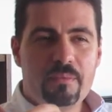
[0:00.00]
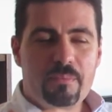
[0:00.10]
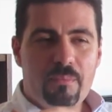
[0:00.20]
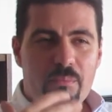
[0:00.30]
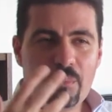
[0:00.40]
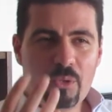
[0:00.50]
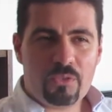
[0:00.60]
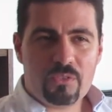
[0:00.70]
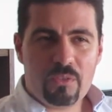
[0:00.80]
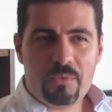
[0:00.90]

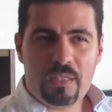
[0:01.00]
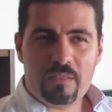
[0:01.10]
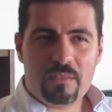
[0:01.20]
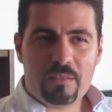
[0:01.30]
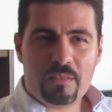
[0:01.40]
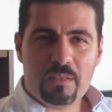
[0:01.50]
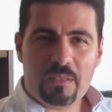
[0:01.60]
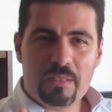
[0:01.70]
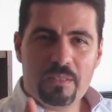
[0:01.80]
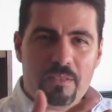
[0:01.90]
most of these
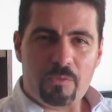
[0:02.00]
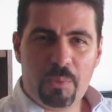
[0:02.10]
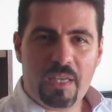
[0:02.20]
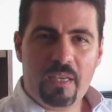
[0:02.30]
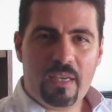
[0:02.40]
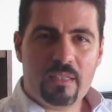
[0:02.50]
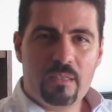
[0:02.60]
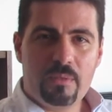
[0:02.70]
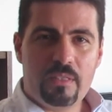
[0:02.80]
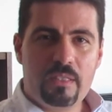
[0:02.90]
speaking
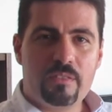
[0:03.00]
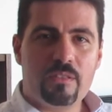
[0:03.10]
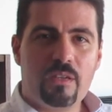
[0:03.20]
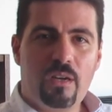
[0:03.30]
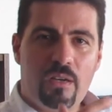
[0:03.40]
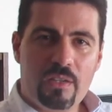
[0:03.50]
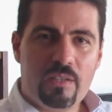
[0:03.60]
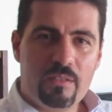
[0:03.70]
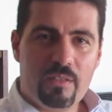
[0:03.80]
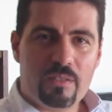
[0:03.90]
activities are
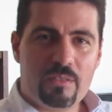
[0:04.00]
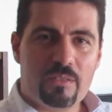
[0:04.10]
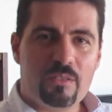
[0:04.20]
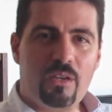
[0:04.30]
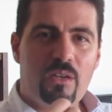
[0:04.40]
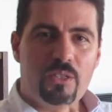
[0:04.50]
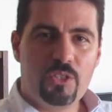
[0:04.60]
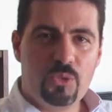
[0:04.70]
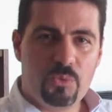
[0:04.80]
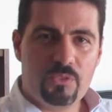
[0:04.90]
conducted, are
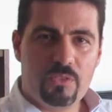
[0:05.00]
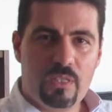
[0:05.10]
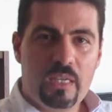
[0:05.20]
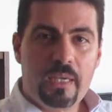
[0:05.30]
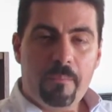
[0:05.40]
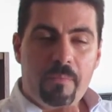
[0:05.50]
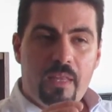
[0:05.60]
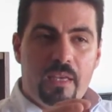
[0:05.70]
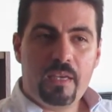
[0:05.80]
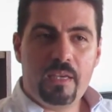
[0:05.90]
used
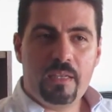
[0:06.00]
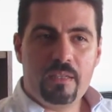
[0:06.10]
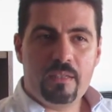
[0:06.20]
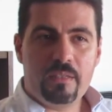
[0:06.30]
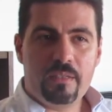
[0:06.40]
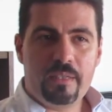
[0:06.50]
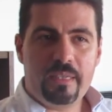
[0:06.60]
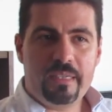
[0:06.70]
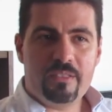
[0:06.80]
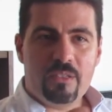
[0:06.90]
in
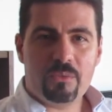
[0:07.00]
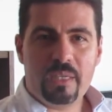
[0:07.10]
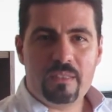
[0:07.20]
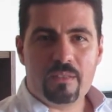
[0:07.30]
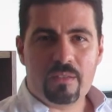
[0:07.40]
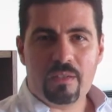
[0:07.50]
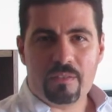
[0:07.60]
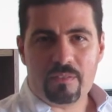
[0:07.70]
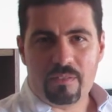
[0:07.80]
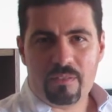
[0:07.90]
integrated
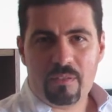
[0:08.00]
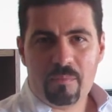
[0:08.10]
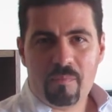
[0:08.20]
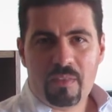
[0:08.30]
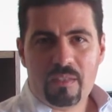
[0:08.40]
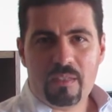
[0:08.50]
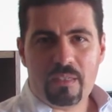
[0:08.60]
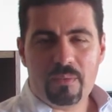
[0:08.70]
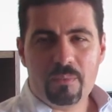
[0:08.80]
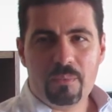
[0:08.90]
classes.
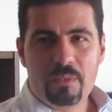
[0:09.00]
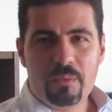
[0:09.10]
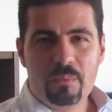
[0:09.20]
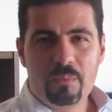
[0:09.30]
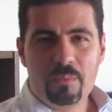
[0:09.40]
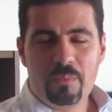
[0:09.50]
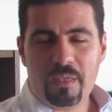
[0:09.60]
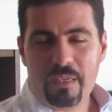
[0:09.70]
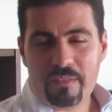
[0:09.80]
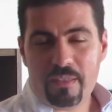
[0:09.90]
Like,
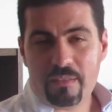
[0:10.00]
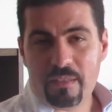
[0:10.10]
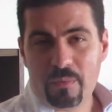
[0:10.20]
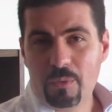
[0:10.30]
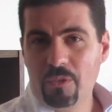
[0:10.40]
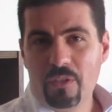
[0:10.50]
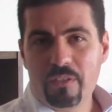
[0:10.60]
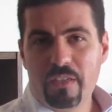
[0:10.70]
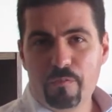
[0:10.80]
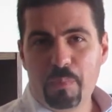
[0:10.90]
as I said, we do not
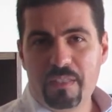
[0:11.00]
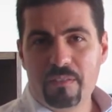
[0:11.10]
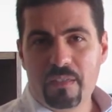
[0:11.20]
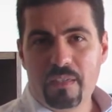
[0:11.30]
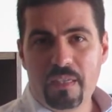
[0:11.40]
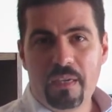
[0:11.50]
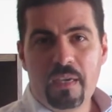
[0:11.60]
have basically